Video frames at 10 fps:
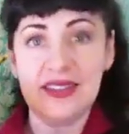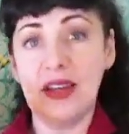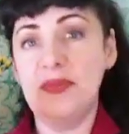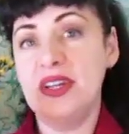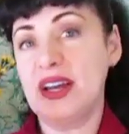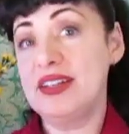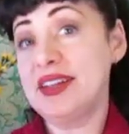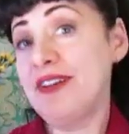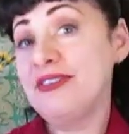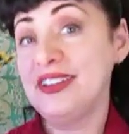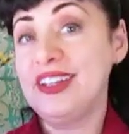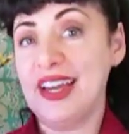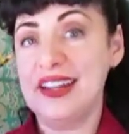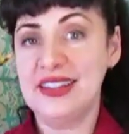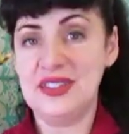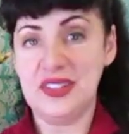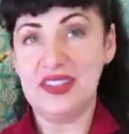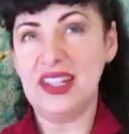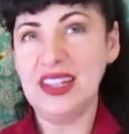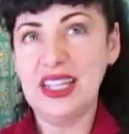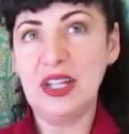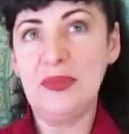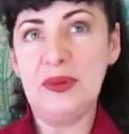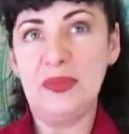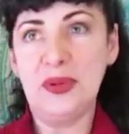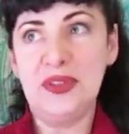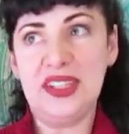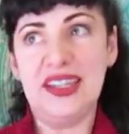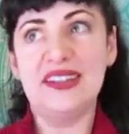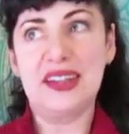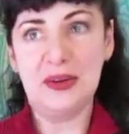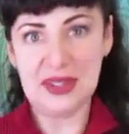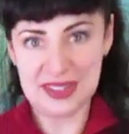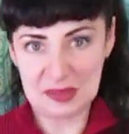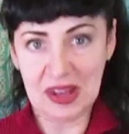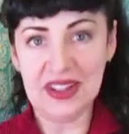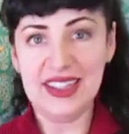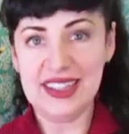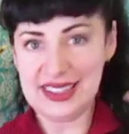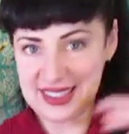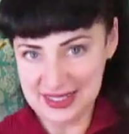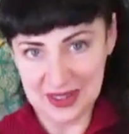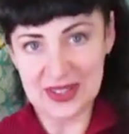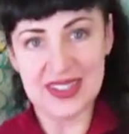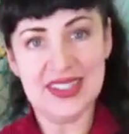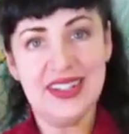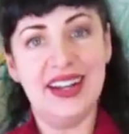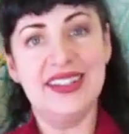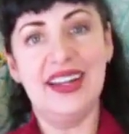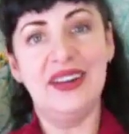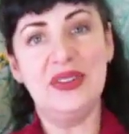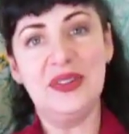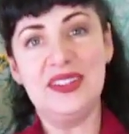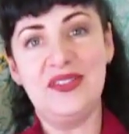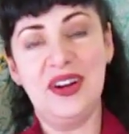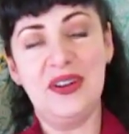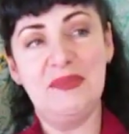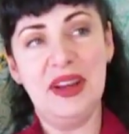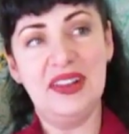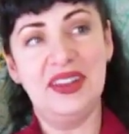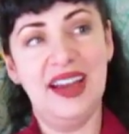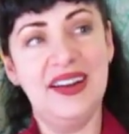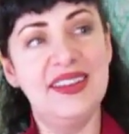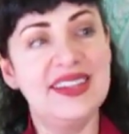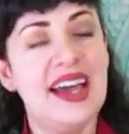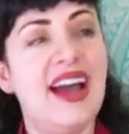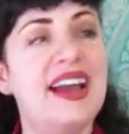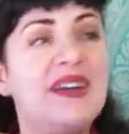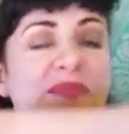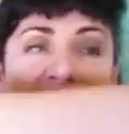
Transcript: something I definitely get in this. It's a little bit boozy. As I was smelling this, as it dried down through its many layers, I